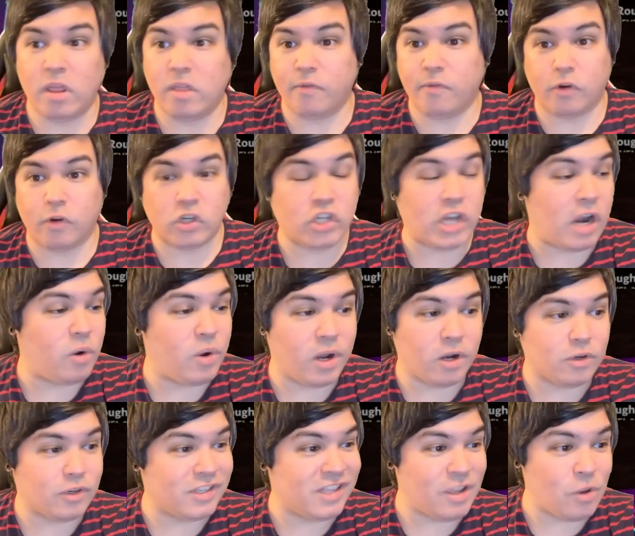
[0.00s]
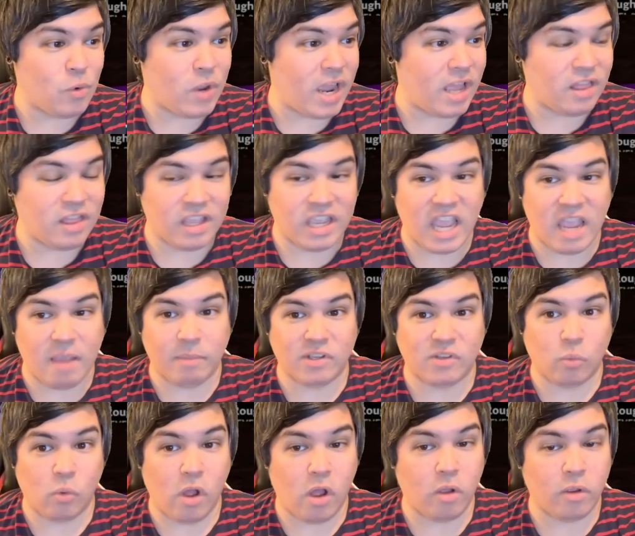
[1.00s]
of the first shadow characters that you get in the game
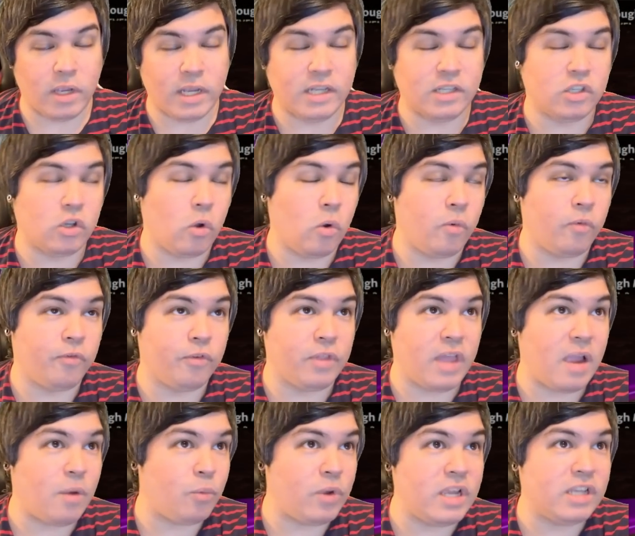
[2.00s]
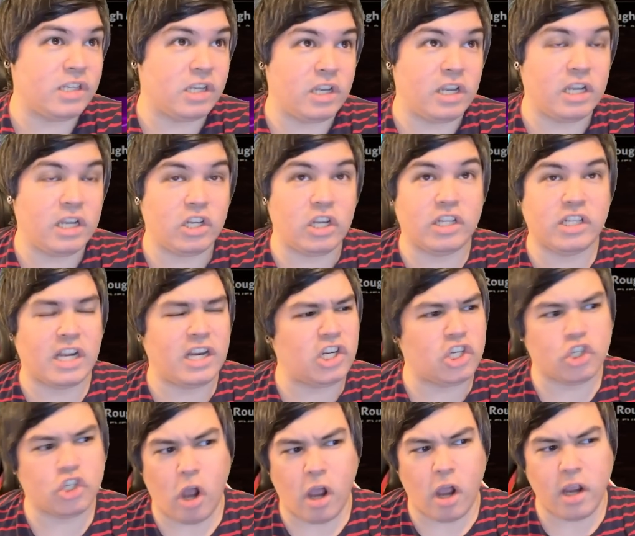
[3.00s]
as well. And so for that reason, it's kind of
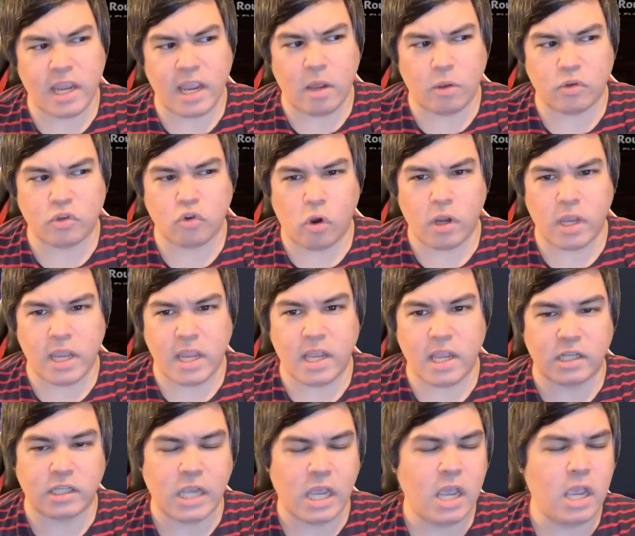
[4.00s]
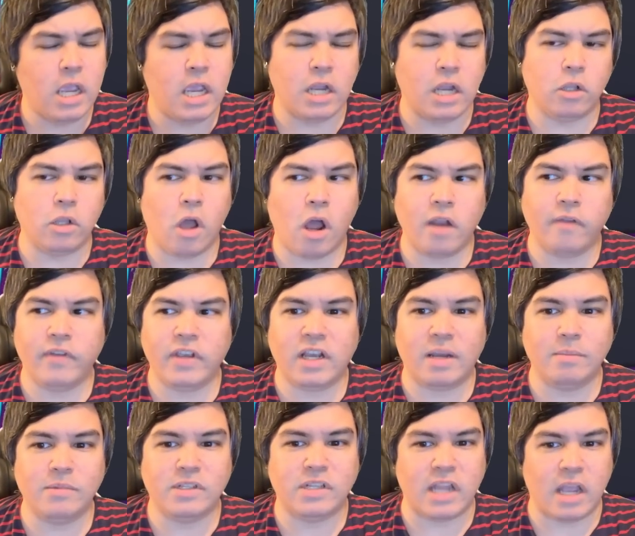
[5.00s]
shocking how strong he is. And a lot of it
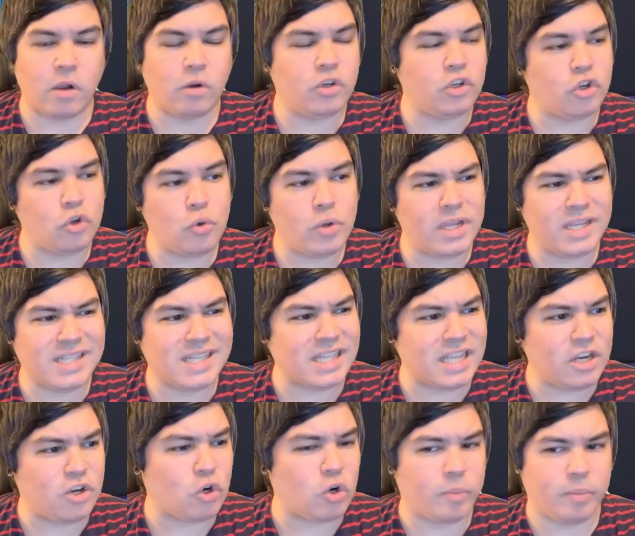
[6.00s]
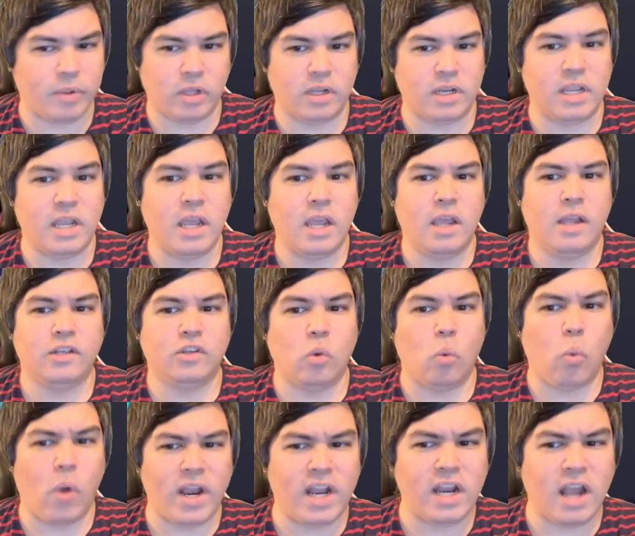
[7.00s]
comes down to his leader ability. So
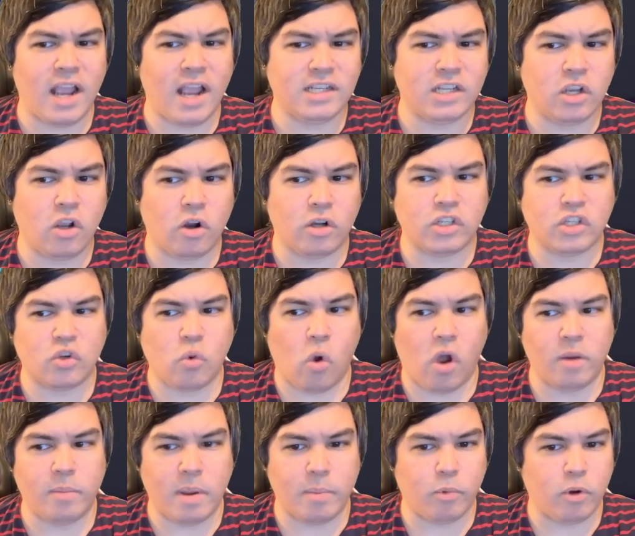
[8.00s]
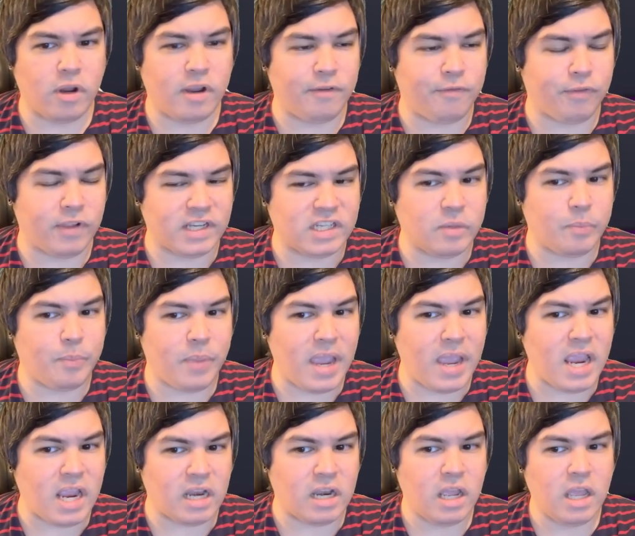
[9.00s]
when an Isengard squad member inflicts a
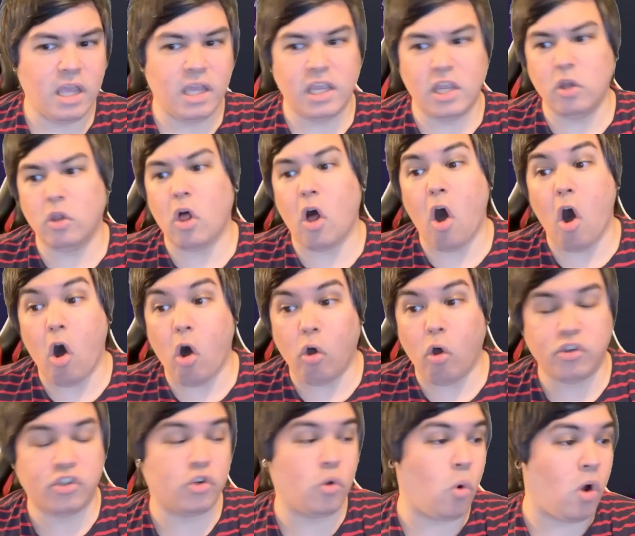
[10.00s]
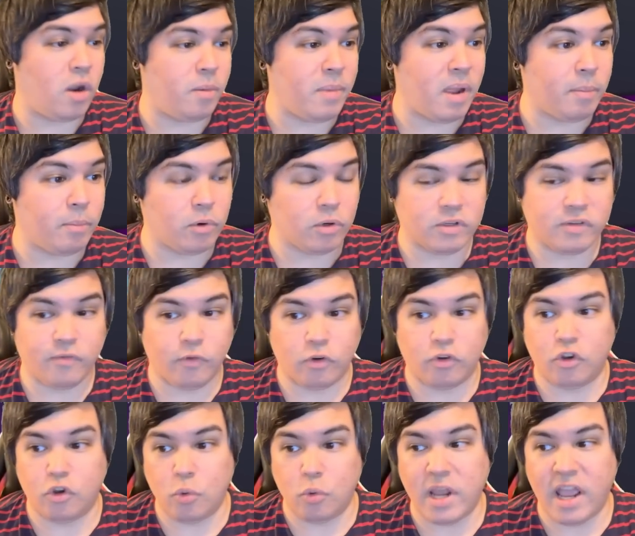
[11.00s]
Bane, heal all squad members for
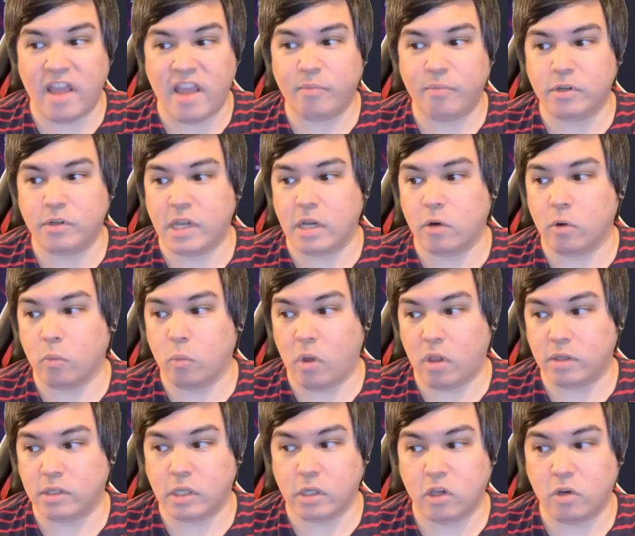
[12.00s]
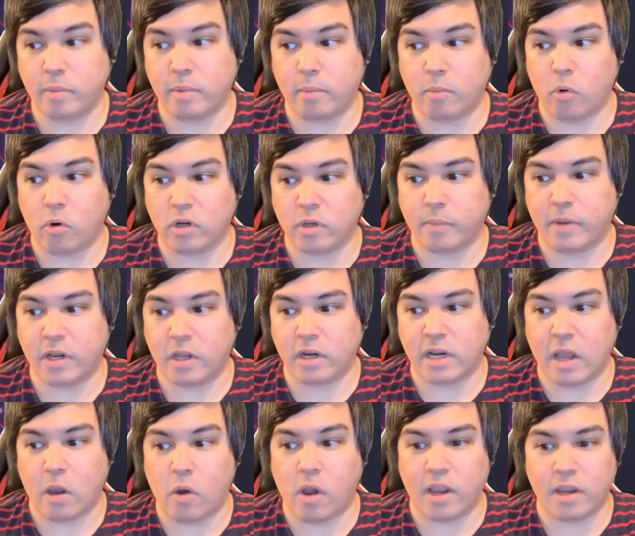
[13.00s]
2.5%, or well, it's a little bit more depending
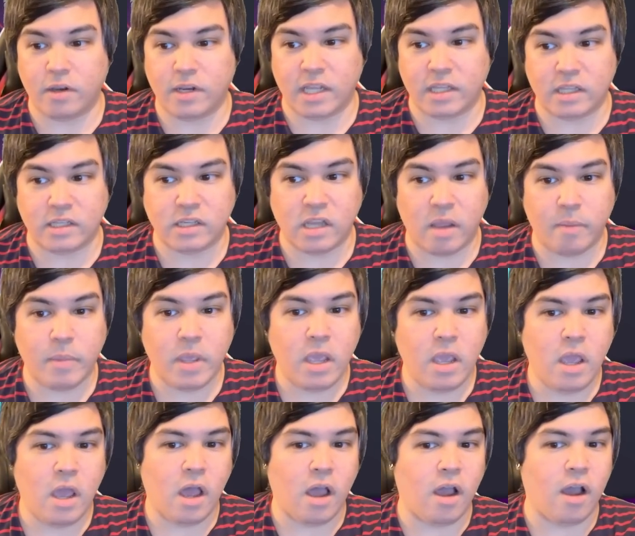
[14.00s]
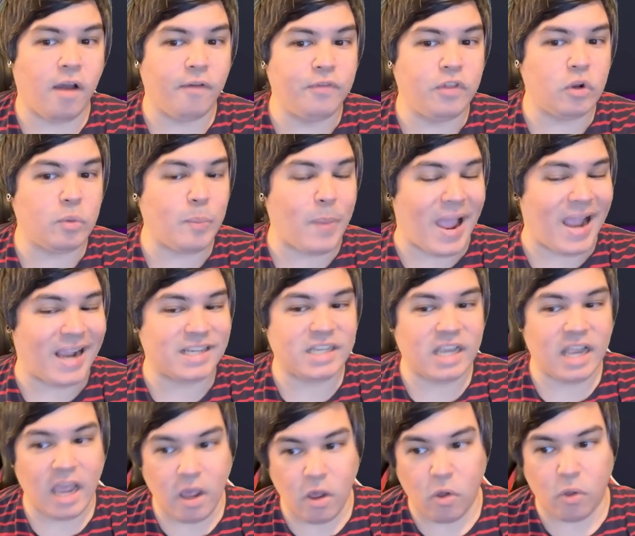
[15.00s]
on how high you take this up, of their max
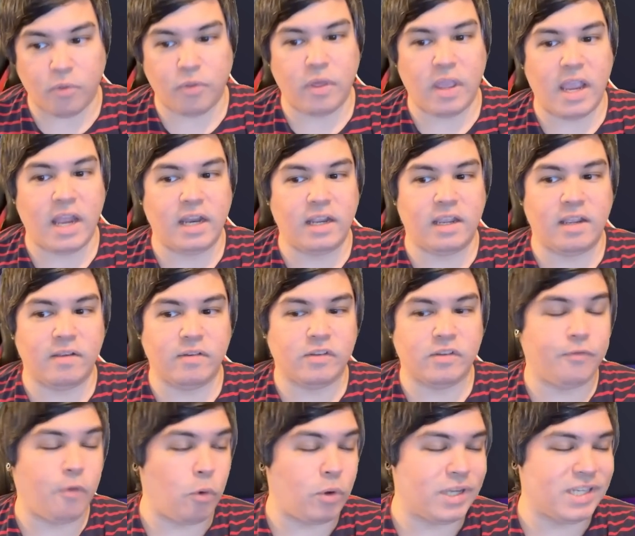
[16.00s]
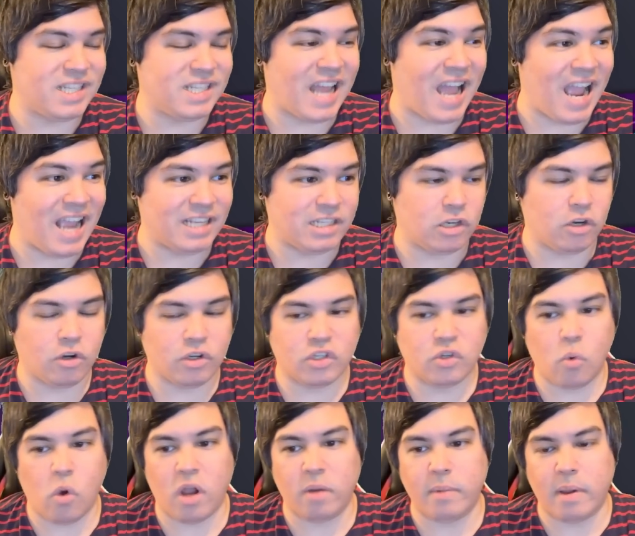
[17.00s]
health, and it gives focus to Isengard
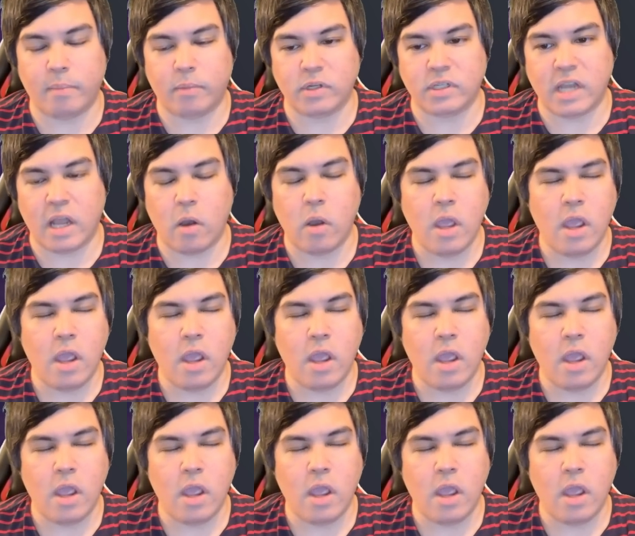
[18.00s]
squad members. Now,